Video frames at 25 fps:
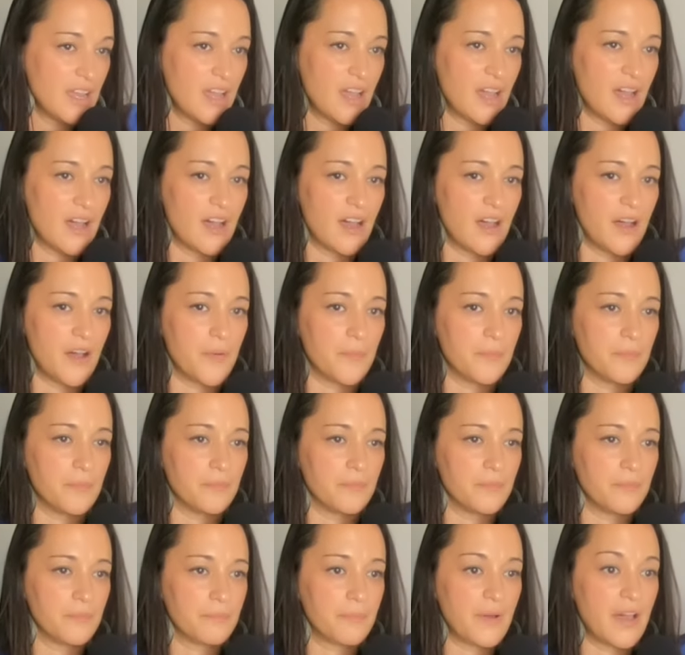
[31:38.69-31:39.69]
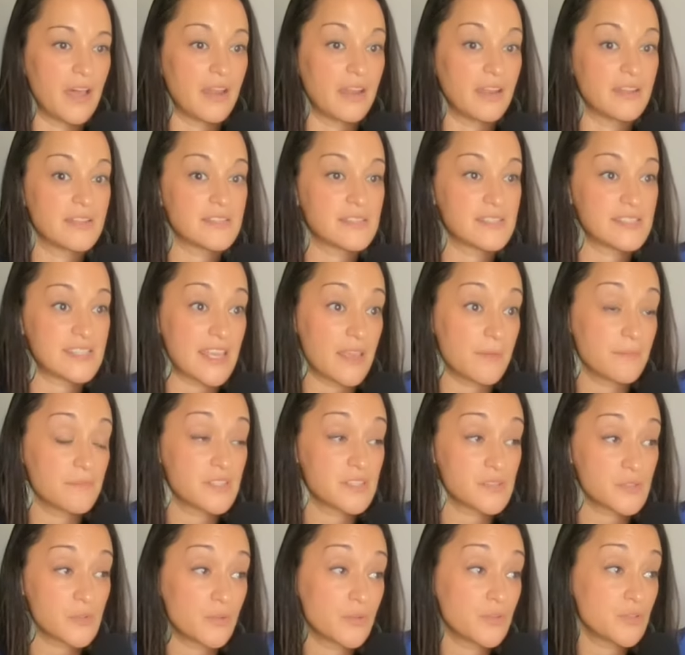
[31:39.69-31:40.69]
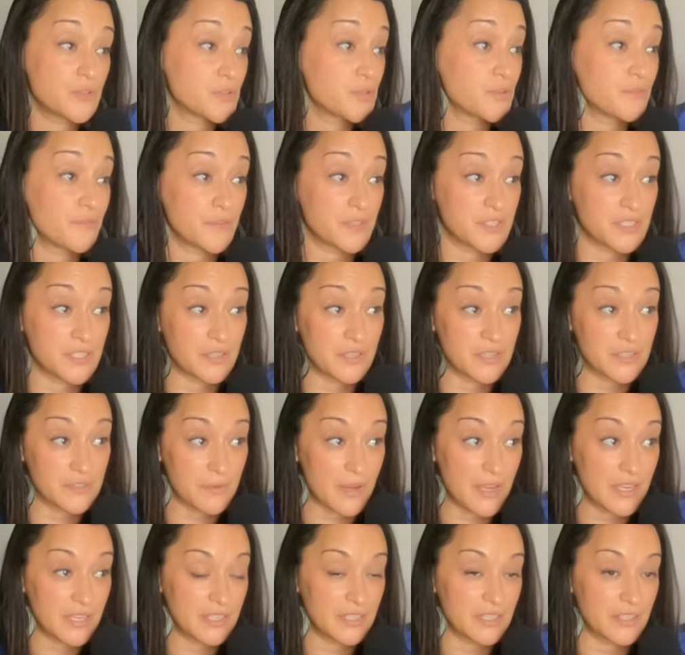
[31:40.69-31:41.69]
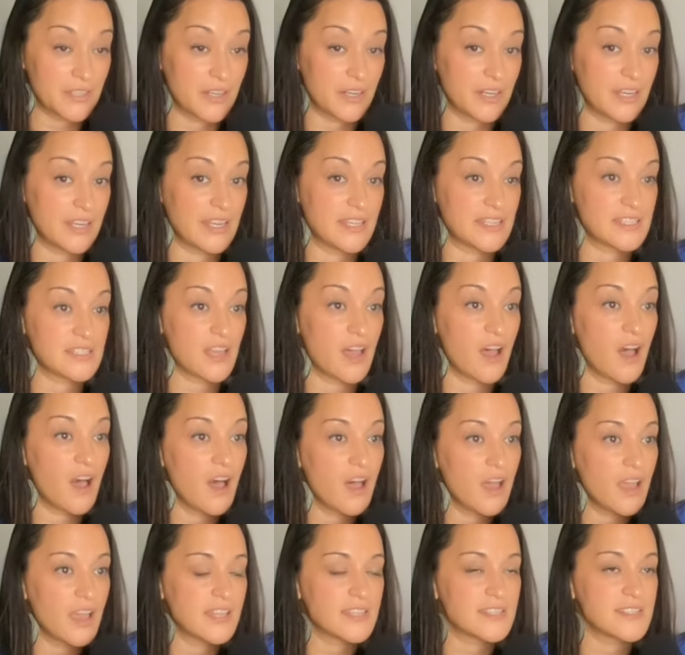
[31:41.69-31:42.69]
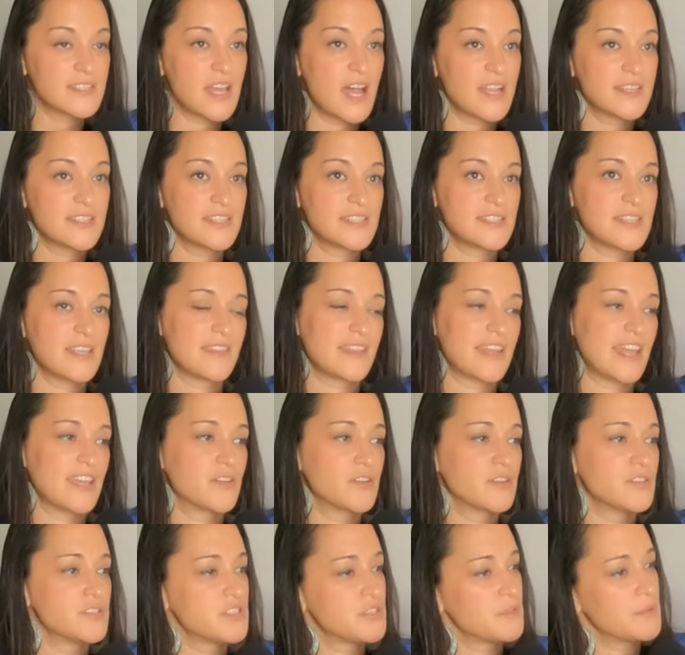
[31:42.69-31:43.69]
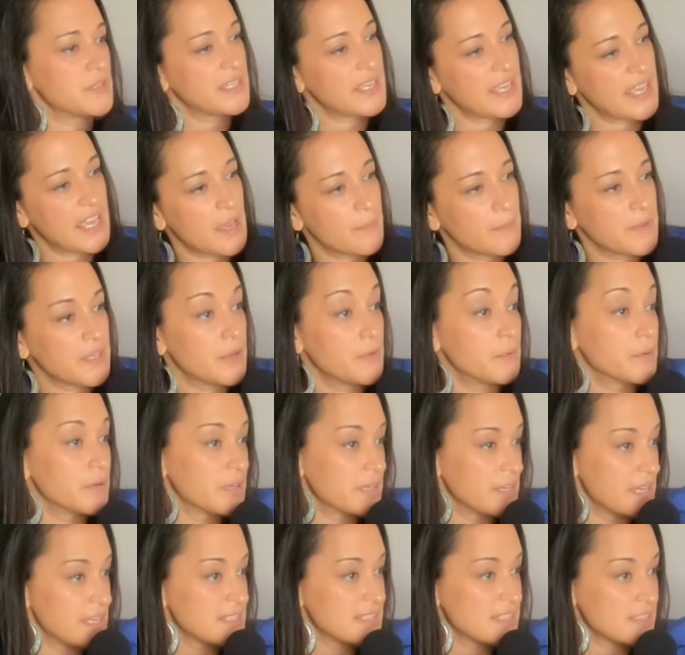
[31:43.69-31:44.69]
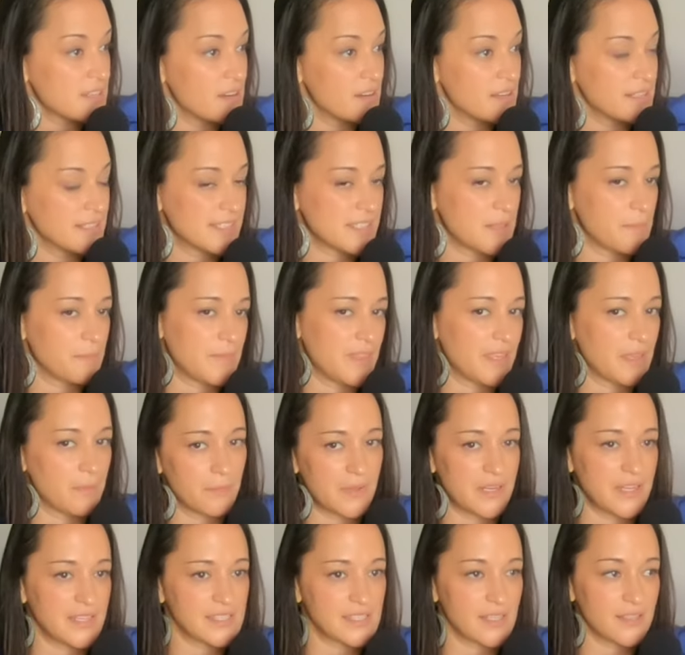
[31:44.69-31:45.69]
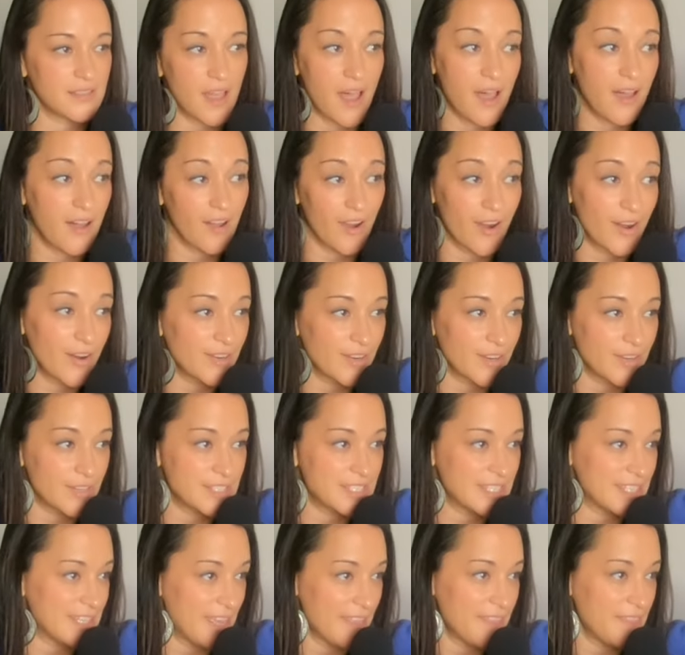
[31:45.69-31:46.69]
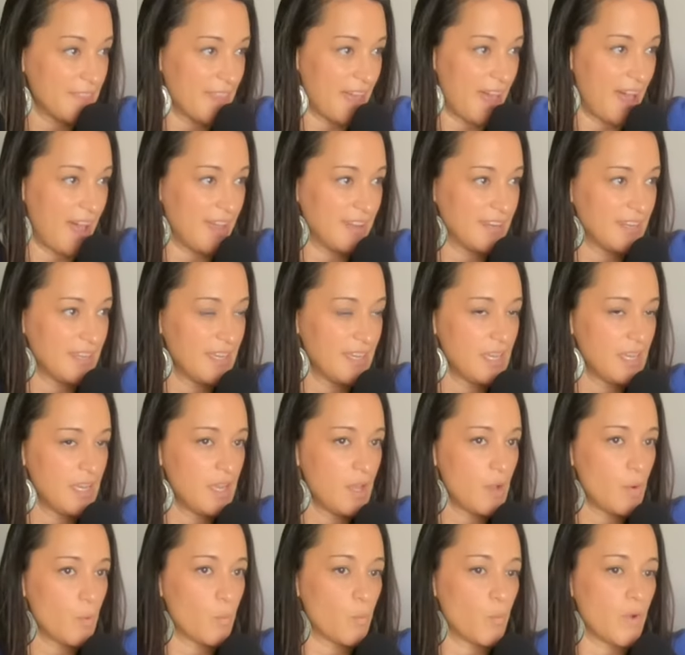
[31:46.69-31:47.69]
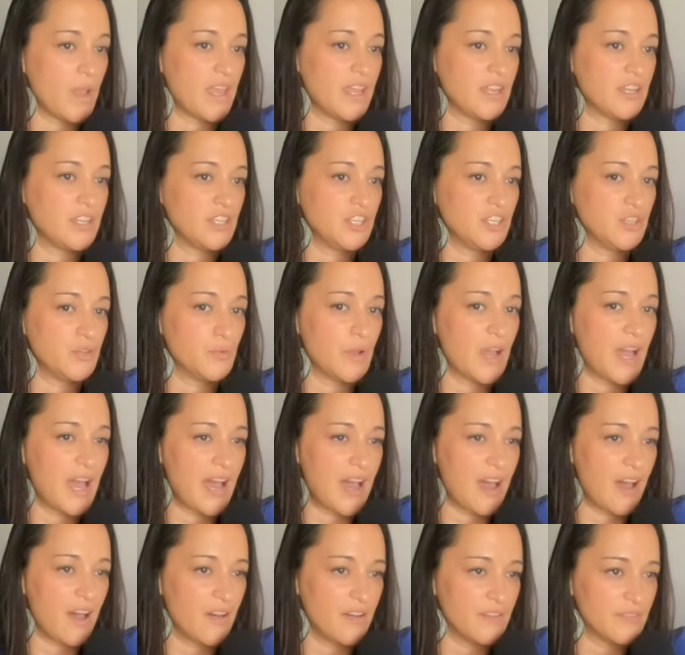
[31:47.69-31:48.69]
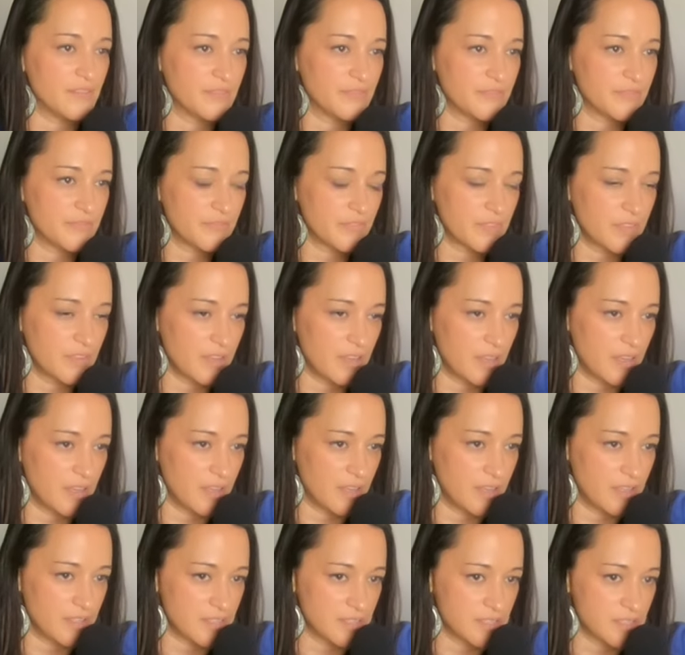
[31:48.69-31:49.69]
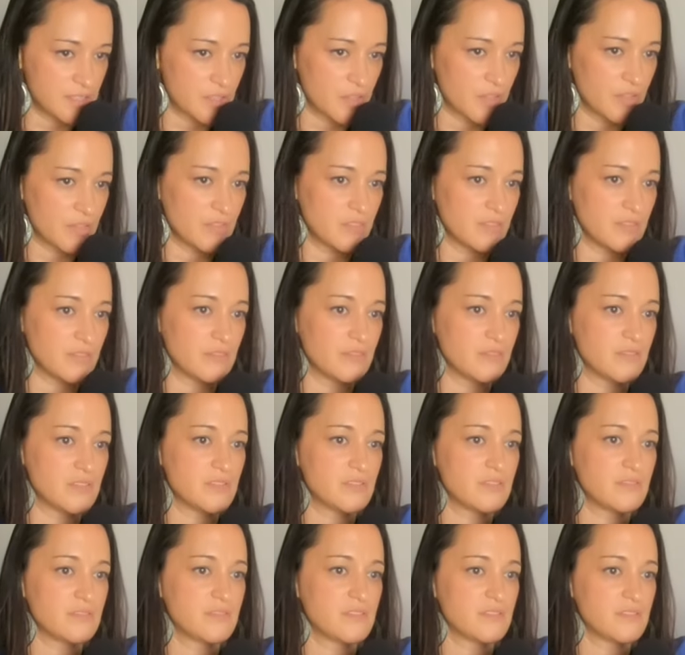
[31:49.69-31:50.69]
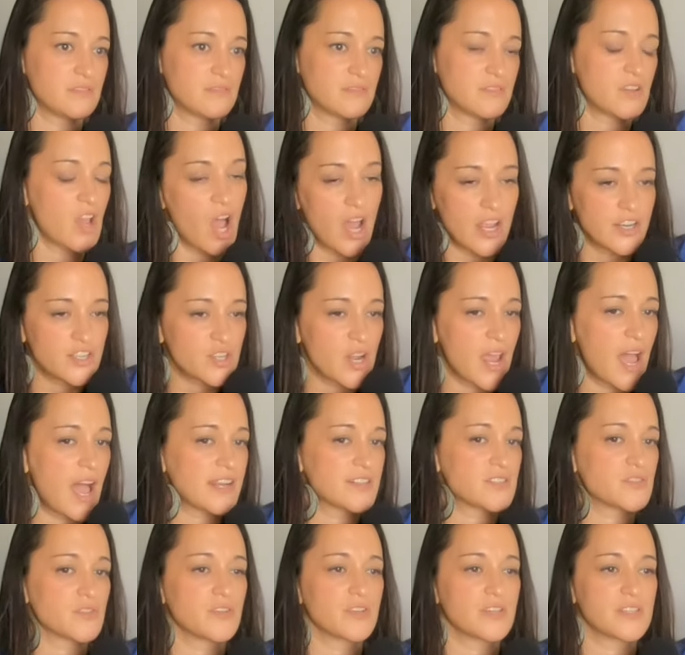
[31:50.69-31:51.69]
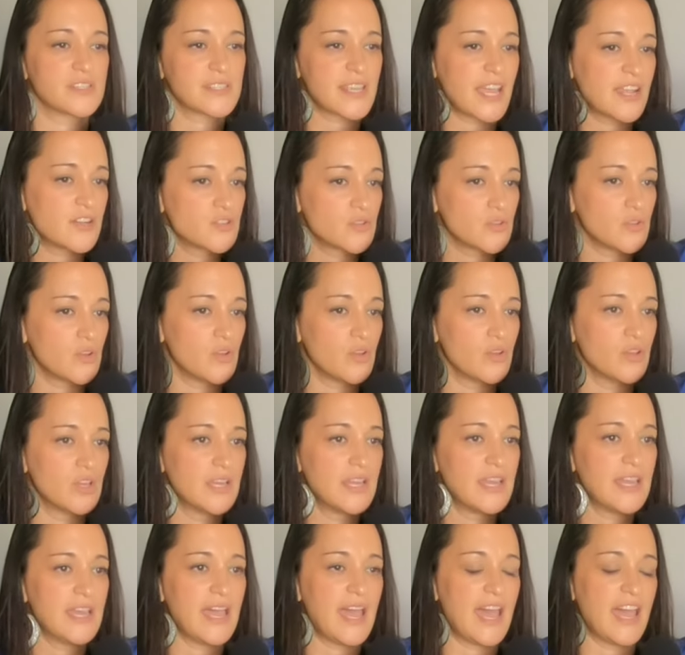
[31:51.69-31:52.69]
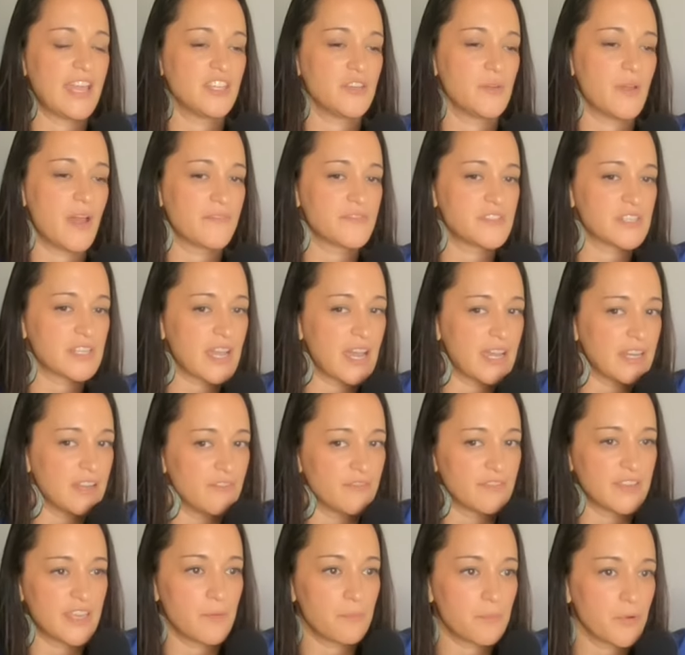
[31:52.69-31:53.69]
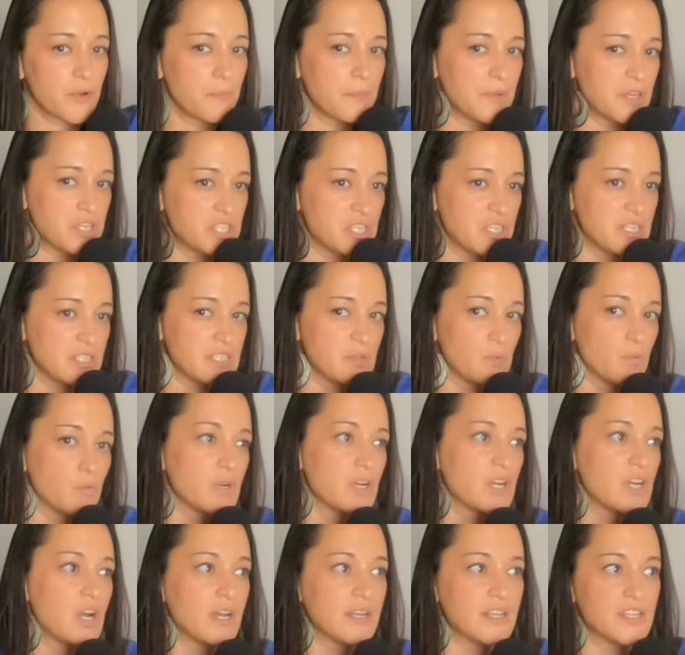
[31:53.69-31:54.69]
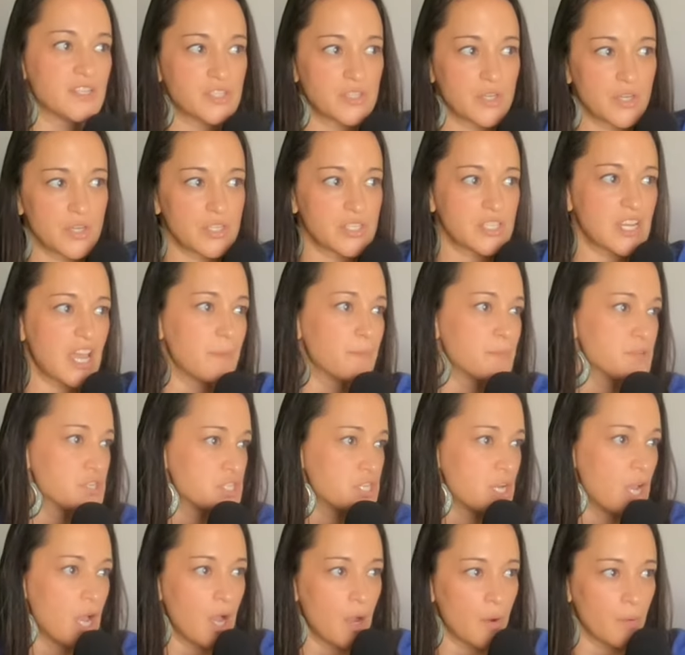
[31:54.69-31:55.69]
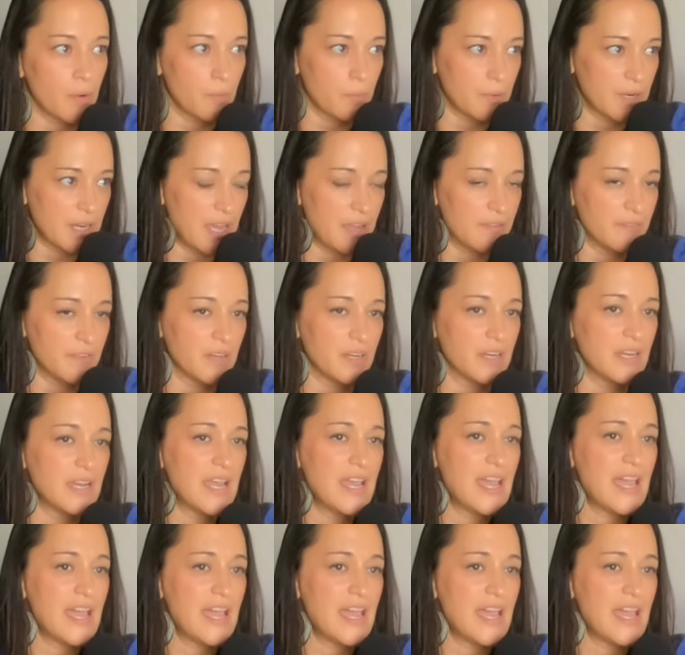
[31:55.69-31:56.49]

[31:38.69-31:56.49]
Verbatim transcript: Um, but same sort sort of true for series regular. It's it's not to say that I couldn't do a cameo or a guest star in something, but it's a lot harder to get that when you have a certain contract or a schedule and you have to kind of get permission to work on a certain right. type of show or yeah. whatever.